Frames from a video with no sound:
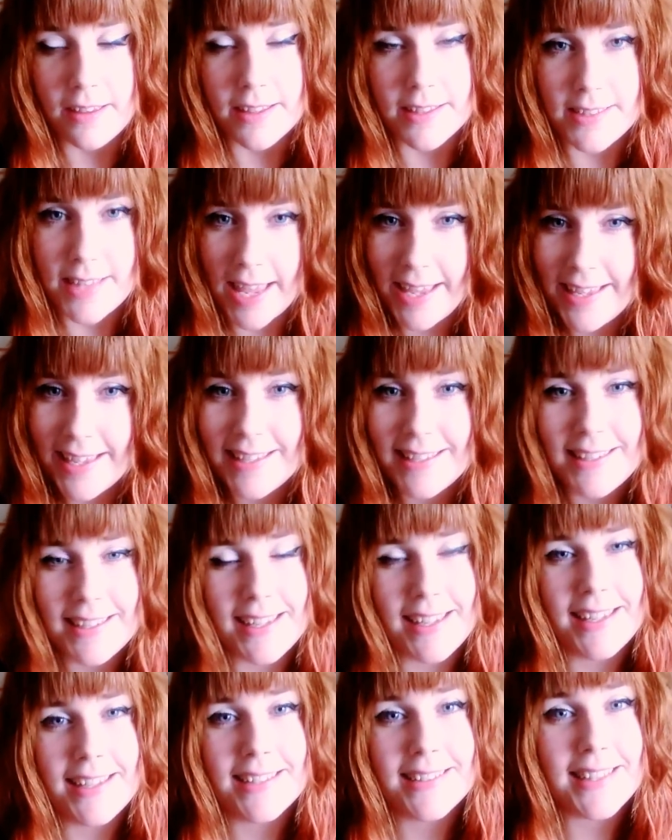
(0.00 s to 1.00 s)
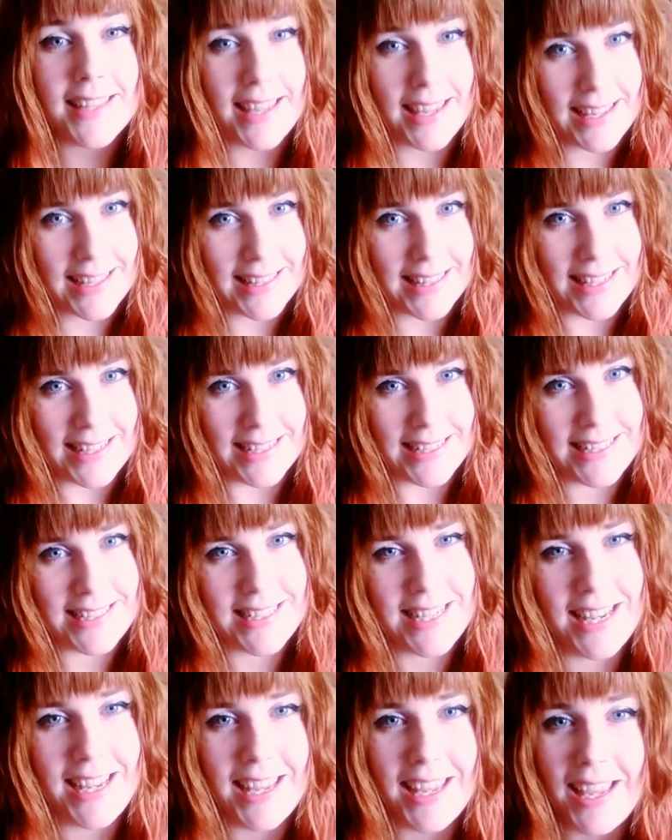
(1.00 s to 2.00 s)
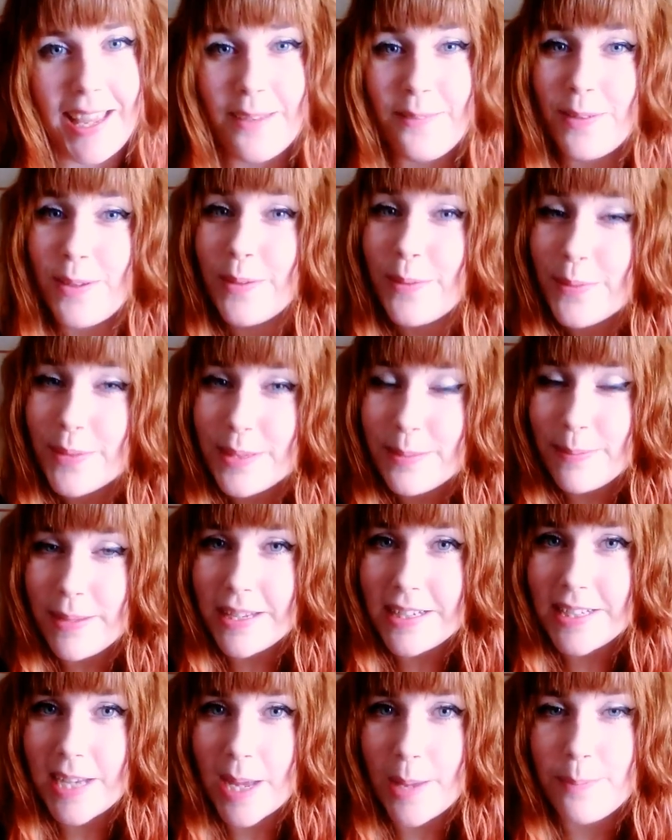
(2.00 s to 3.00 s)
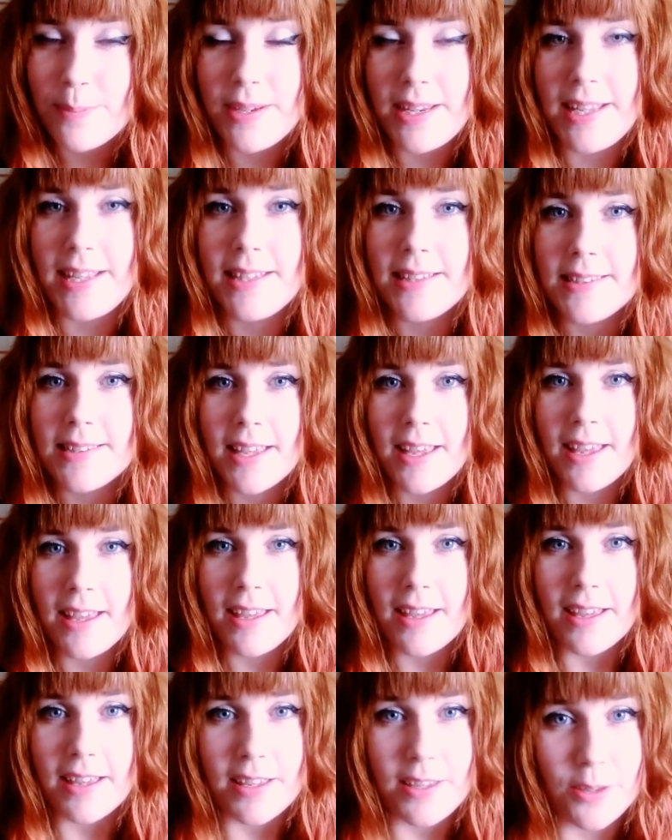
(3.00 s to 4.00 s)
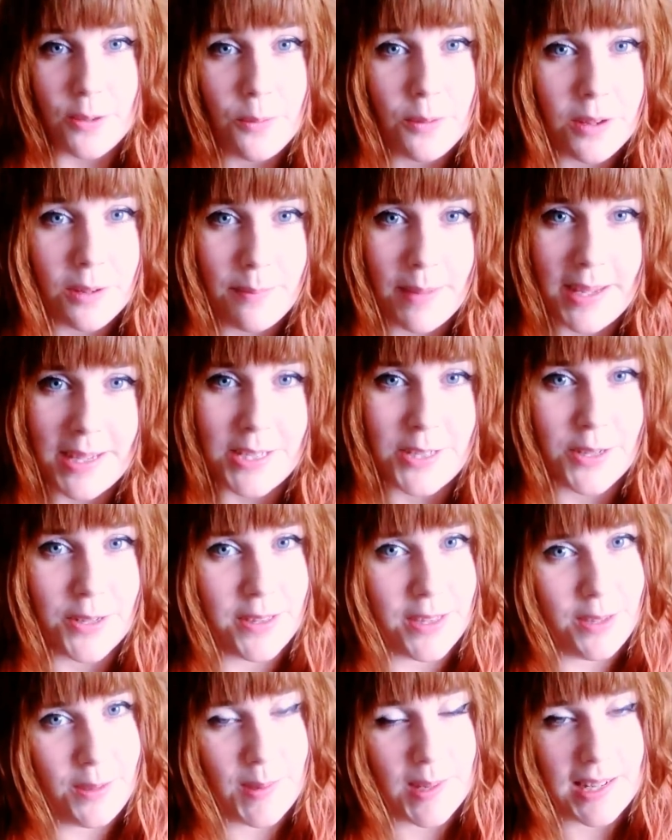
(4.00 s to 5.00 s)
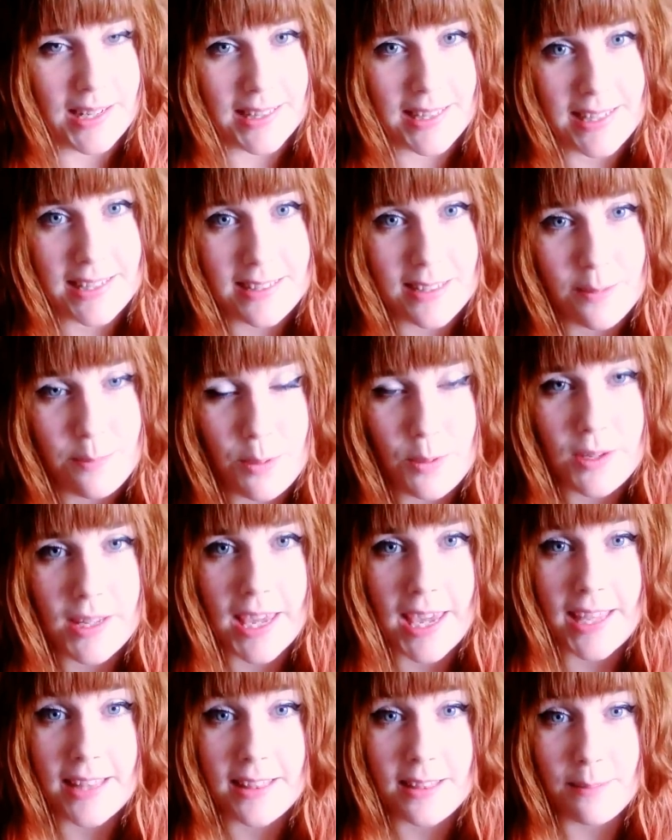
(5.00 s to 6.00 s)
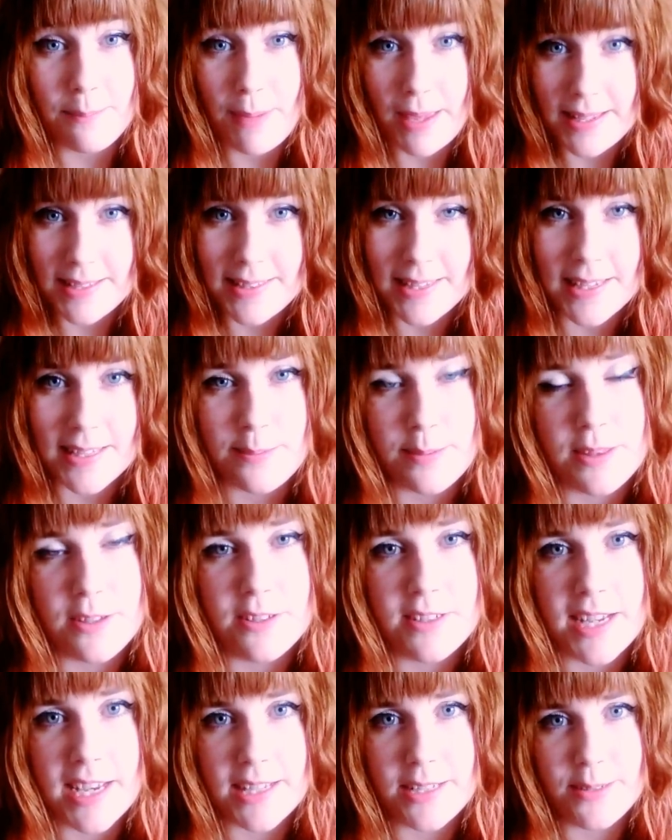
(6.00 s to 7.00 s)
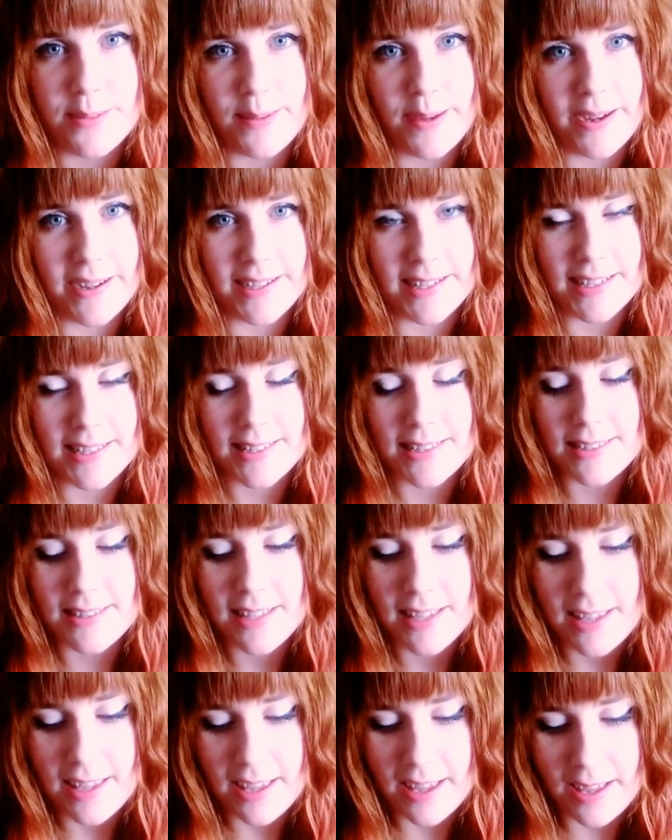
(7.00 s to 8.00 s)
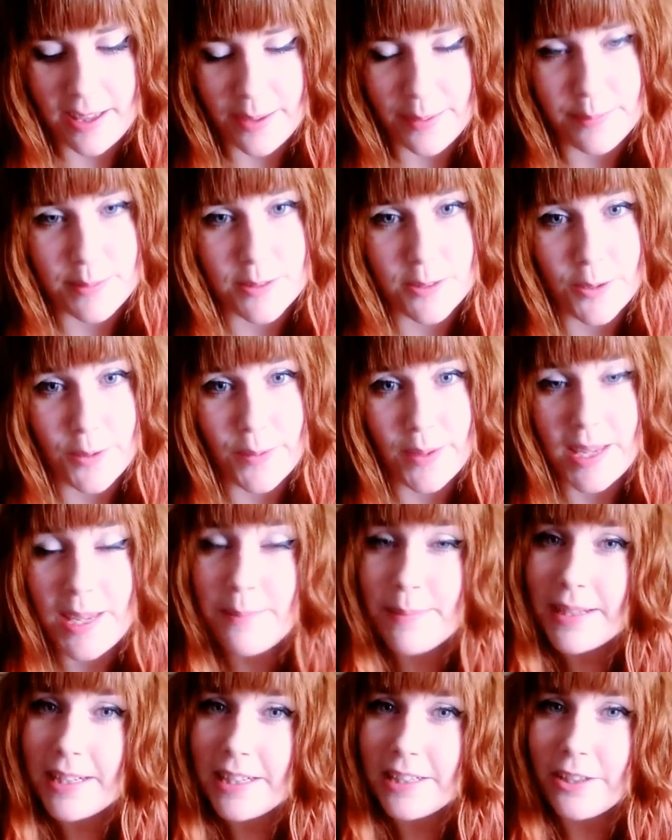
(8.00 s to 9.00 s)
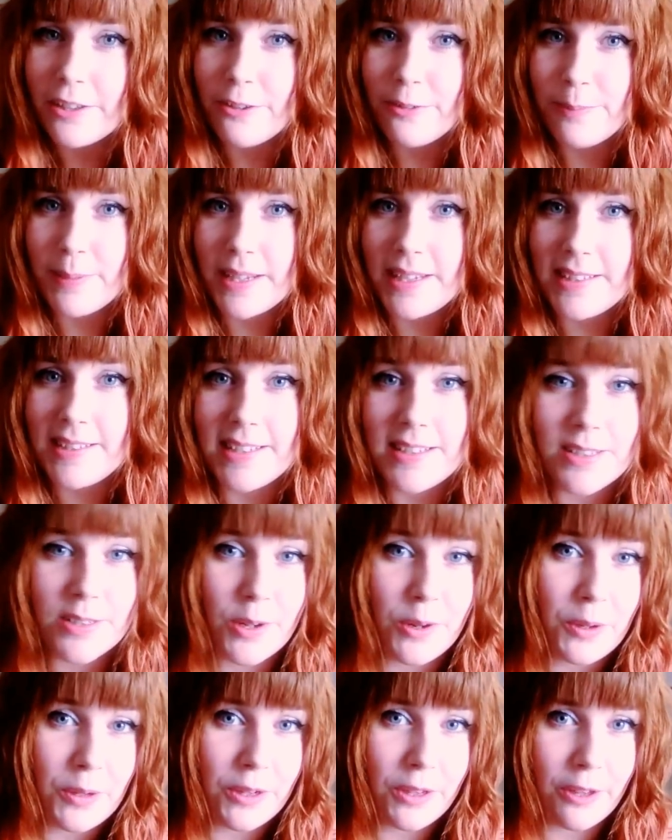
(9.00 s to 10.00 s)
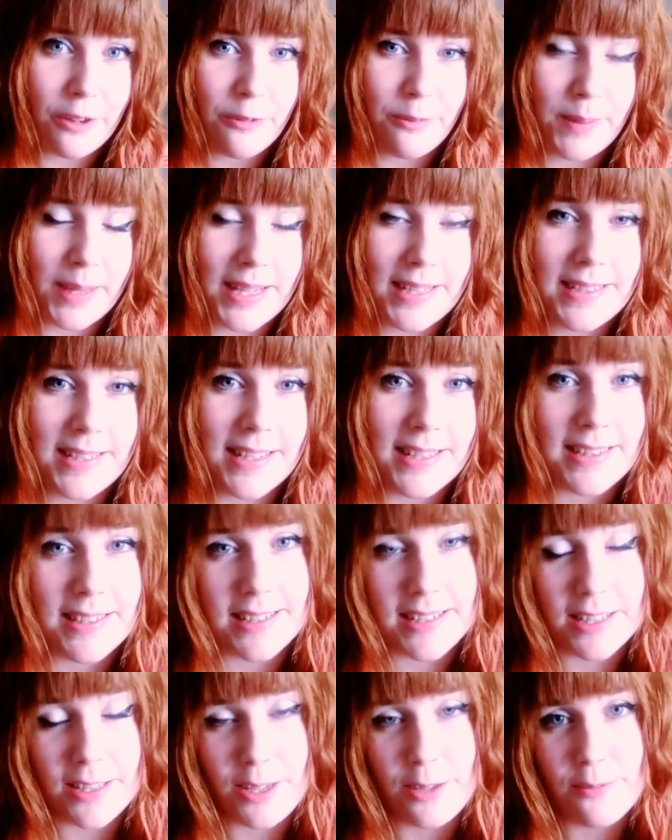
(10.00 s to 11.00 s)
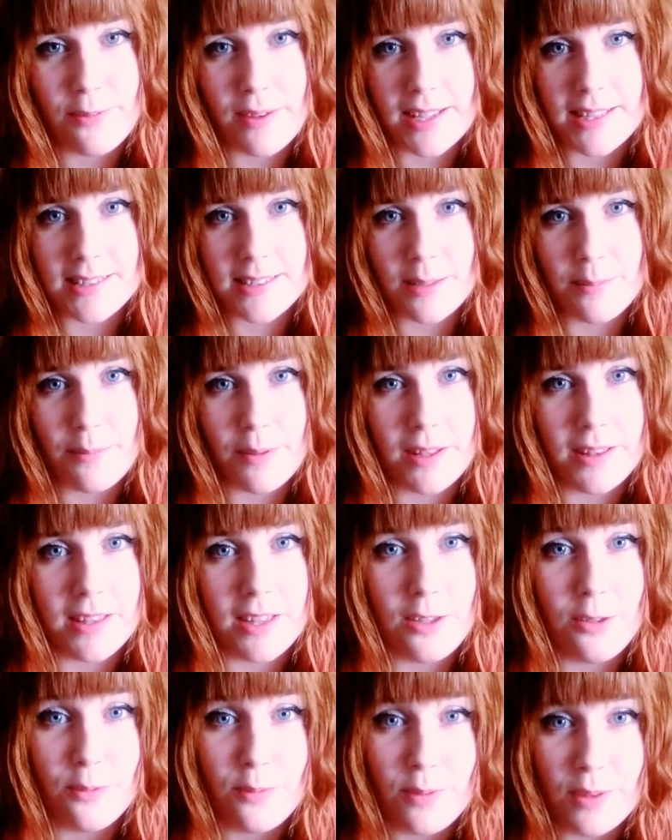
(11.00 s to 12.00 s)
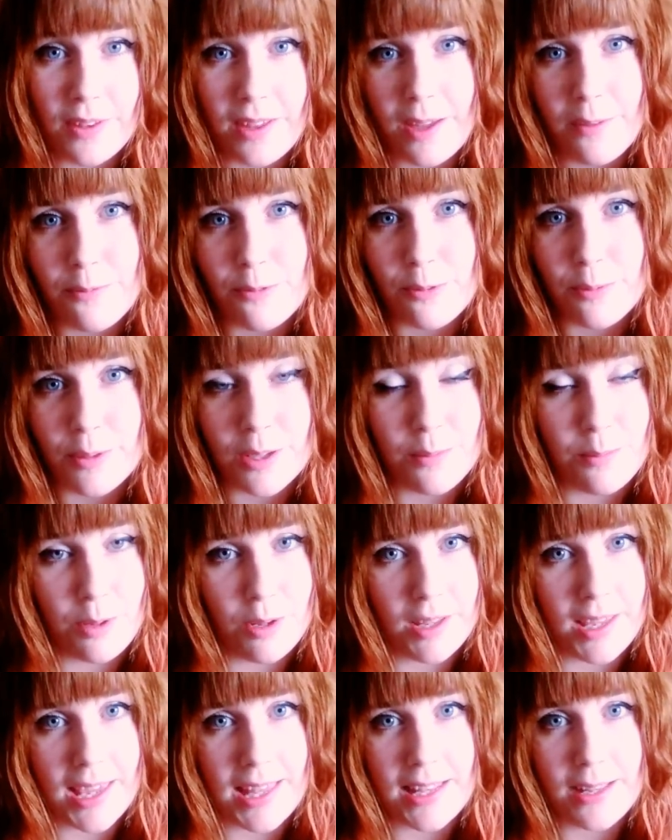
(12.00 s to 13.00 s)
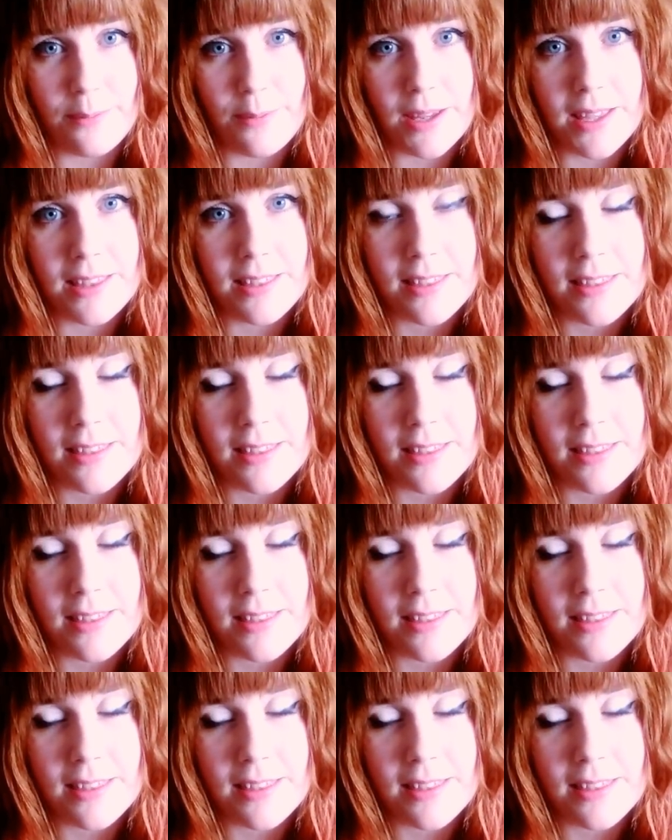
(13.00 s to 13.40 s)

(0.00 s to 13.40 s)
Second is English. If you don't speak Japanese, you want to make sure that you can at least communicate the basics with your tattoo artist. So email a lot of places, call a lot of places until you find someone that you feel comfortable communicating with.